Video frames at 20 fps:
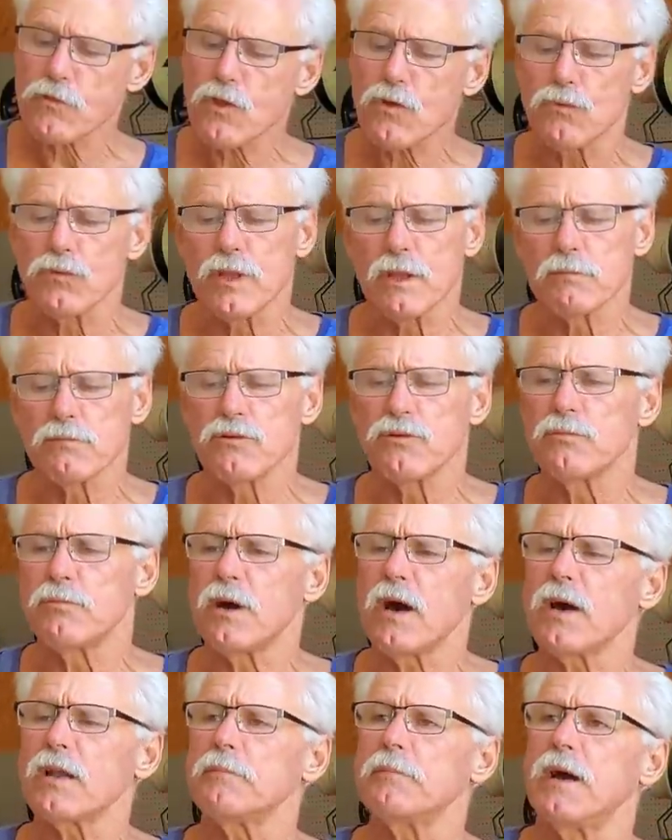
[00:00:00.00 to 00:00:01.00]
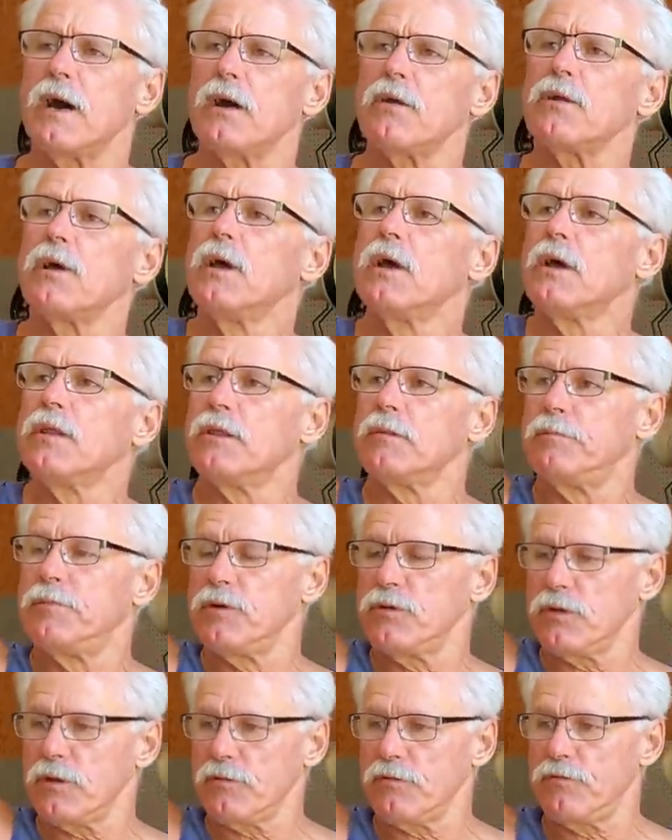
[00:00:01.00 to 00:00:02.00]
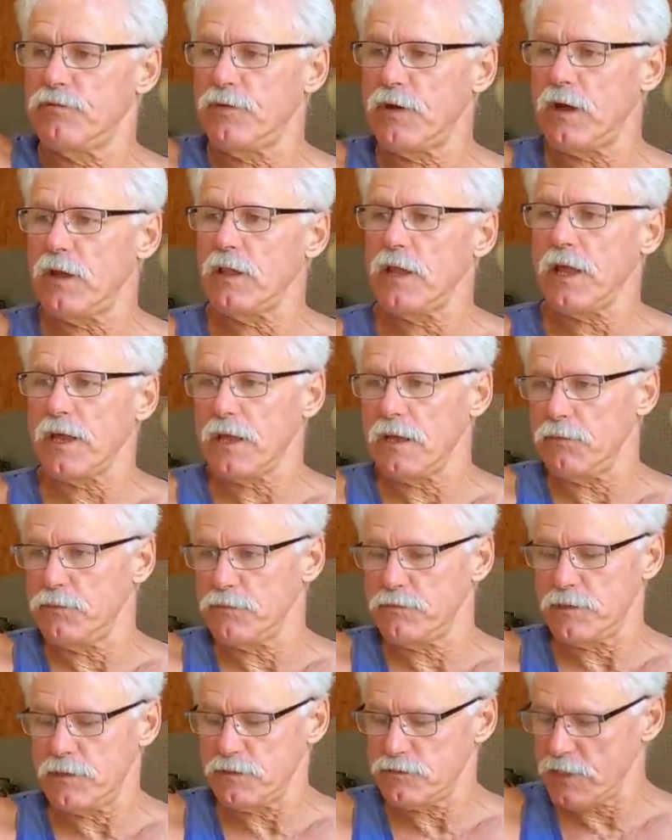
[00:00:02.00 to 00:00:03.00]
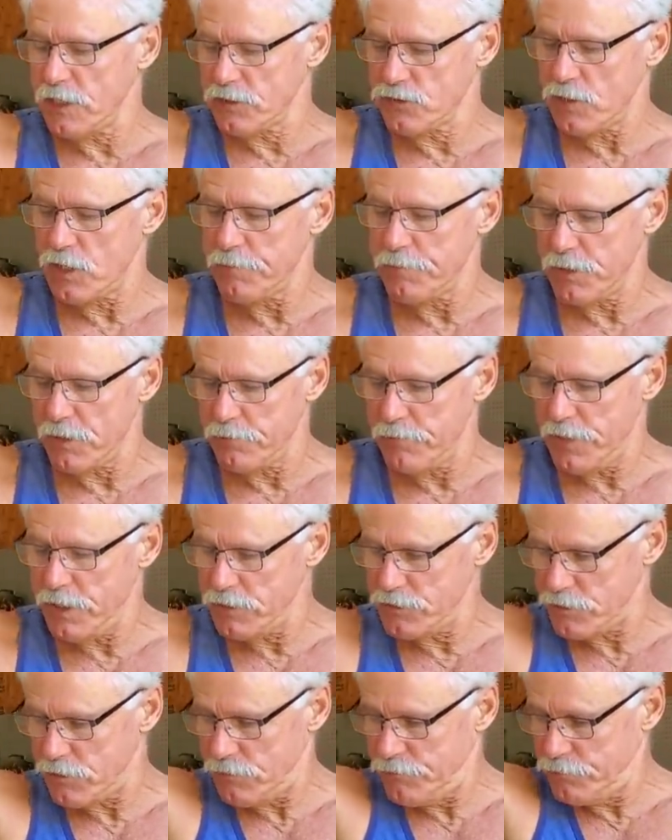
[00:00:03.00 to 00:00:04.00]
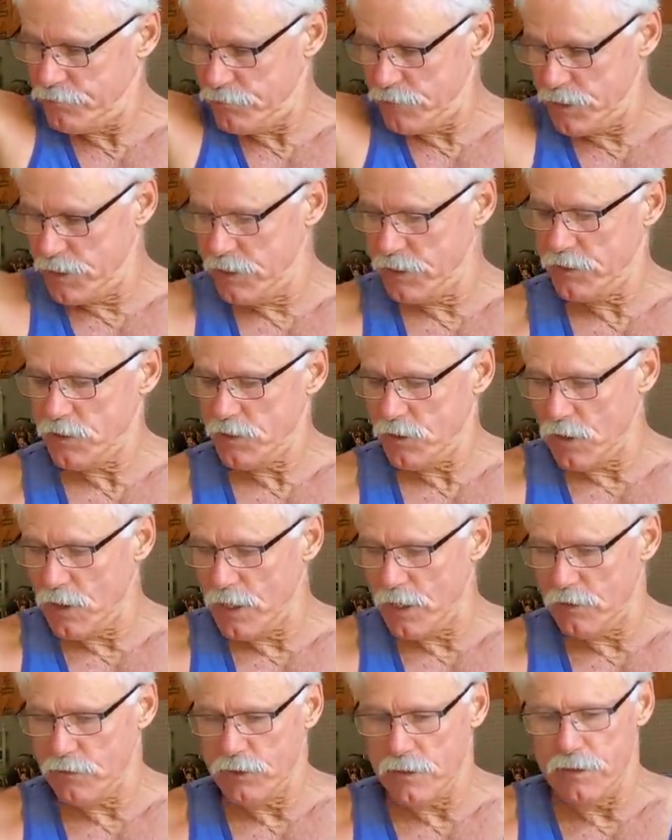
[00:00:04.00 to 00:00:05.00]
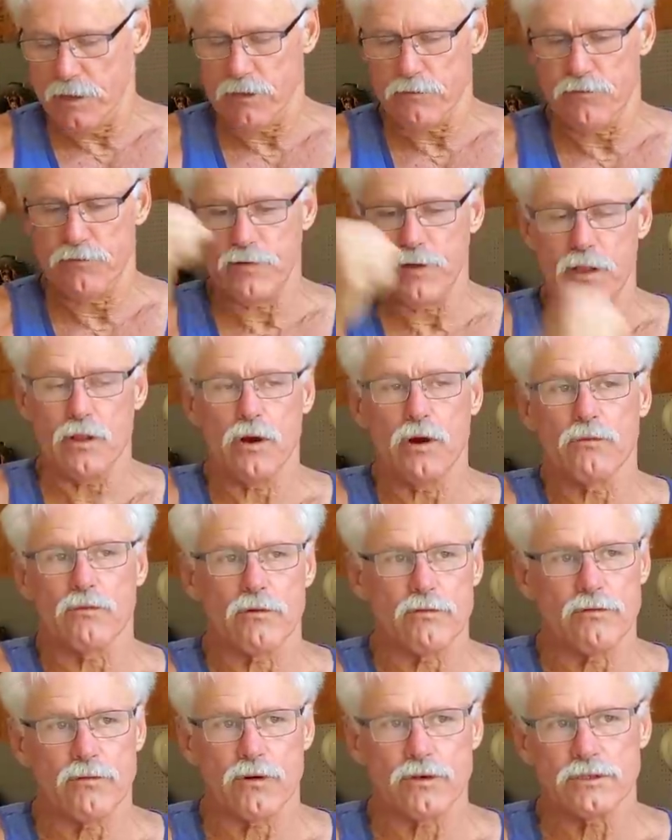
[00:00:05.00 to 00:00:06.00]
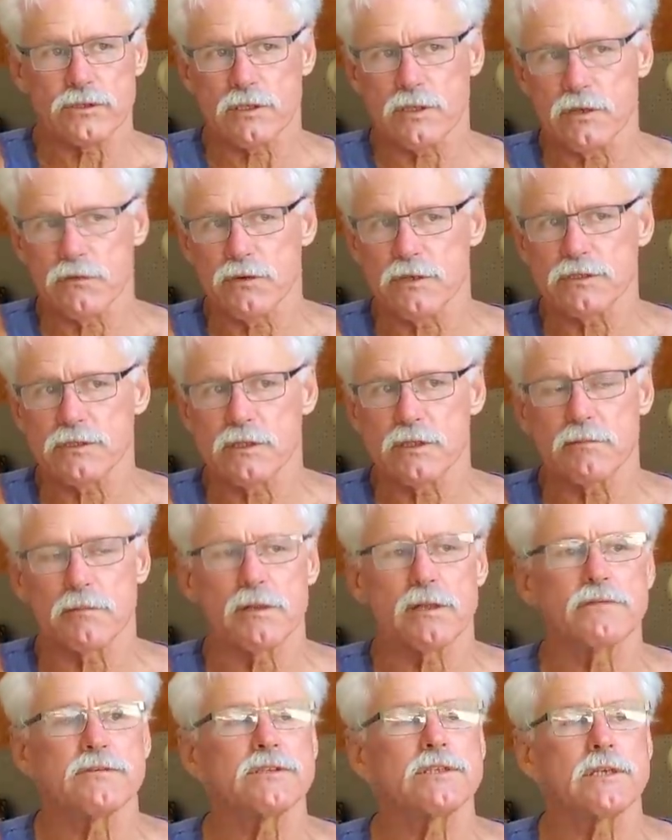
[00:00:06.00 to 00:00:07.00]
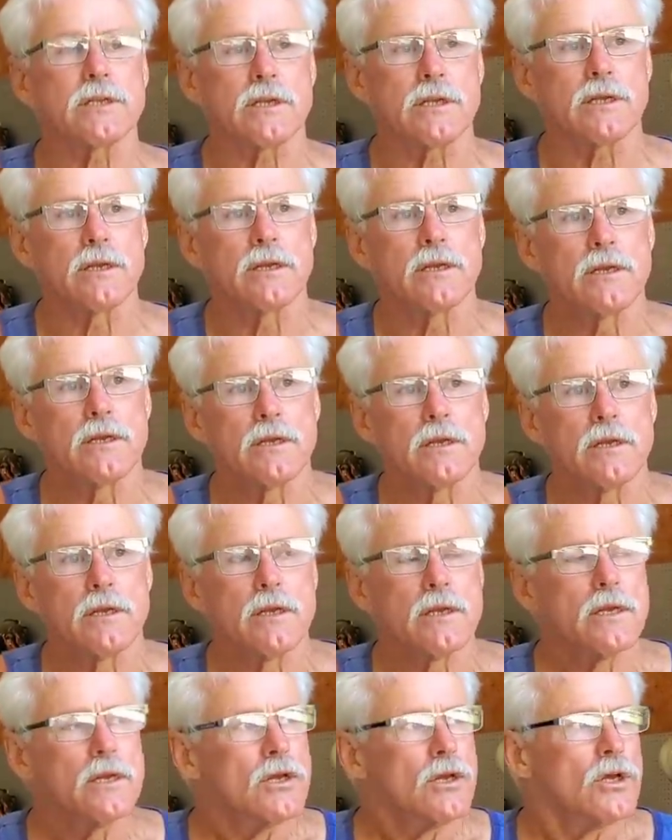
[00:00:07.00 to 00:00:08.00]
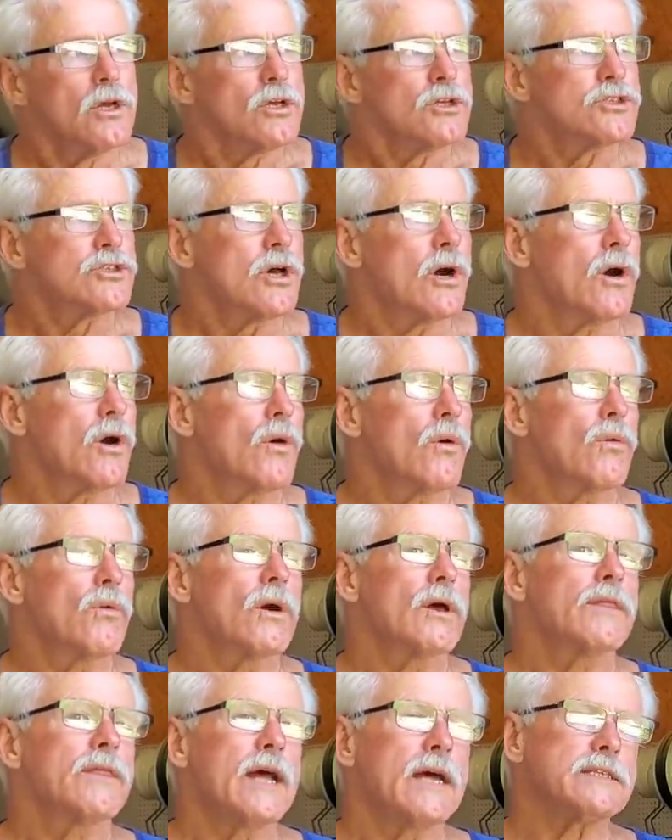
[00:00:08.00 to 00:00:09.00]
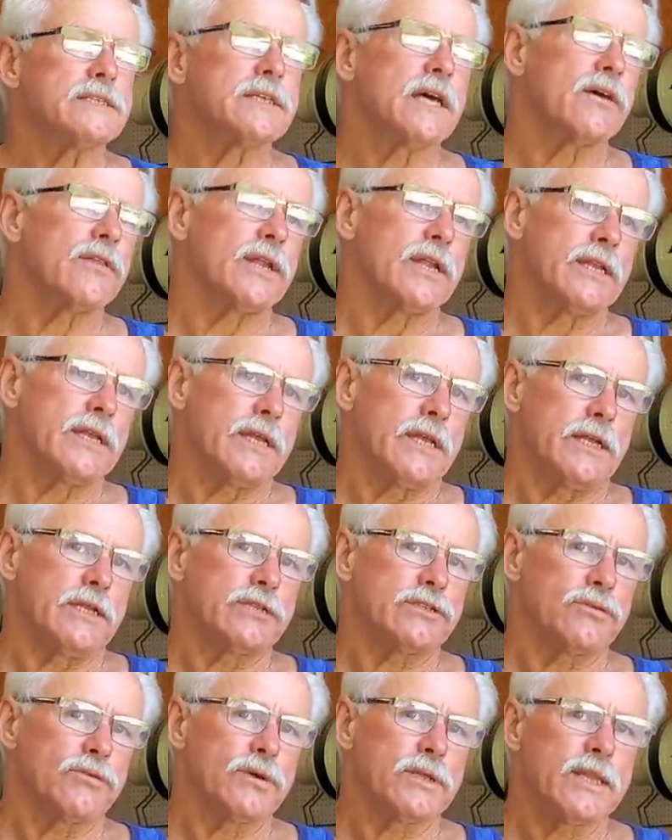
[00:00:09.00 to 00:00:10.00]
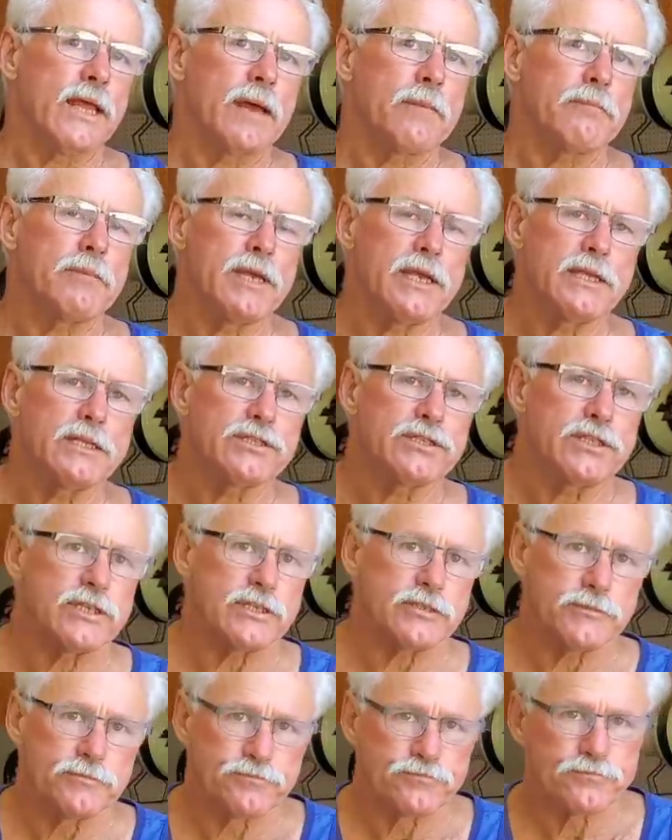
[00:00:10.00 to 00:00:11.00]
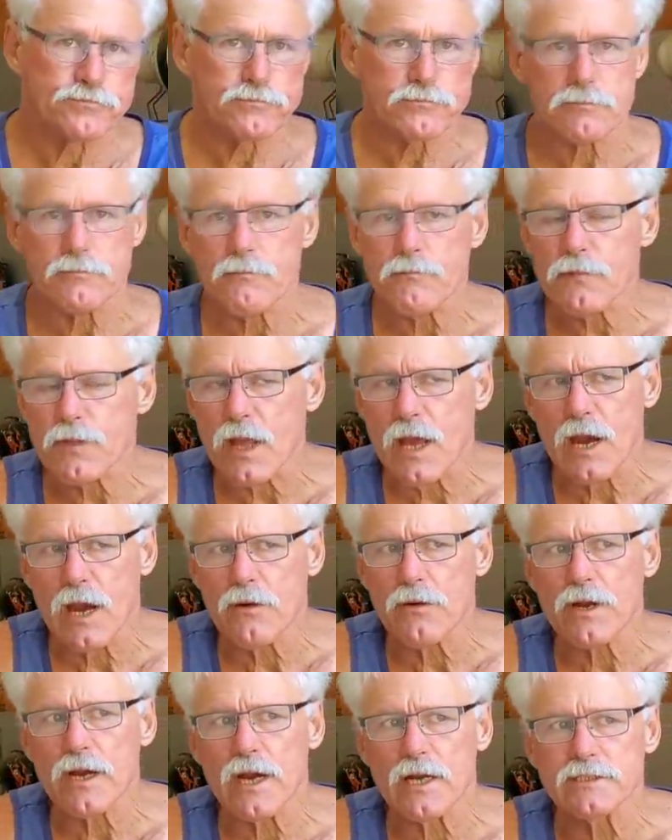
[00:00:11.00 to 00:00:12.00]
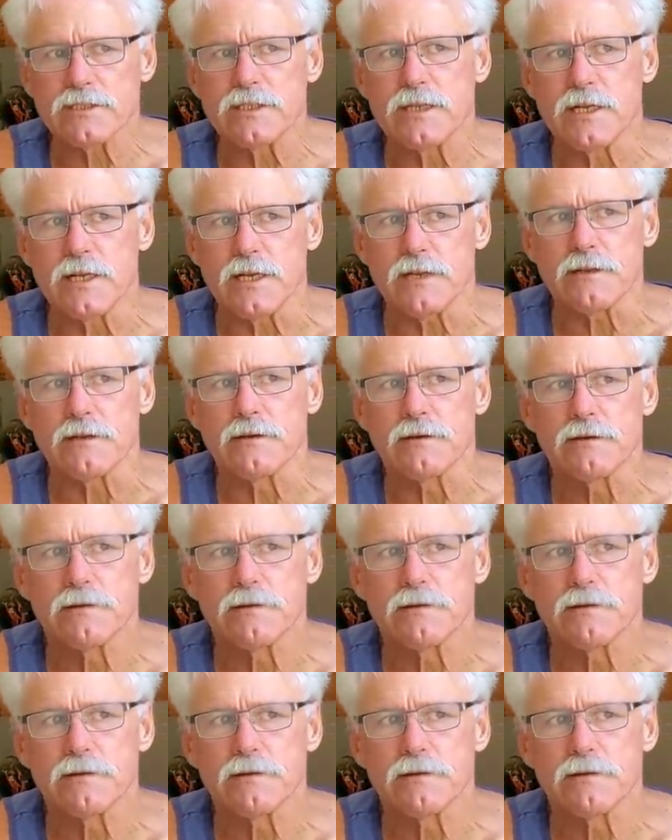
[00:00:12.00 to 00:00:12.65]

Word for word: where they blew the bottom out. The building fell like it was, it was like dropping a pencil. It hit the ground and then it fell over. Fortunately, it wasn't in the middle of a city. So that's how they did it. So what that means is our guys did it.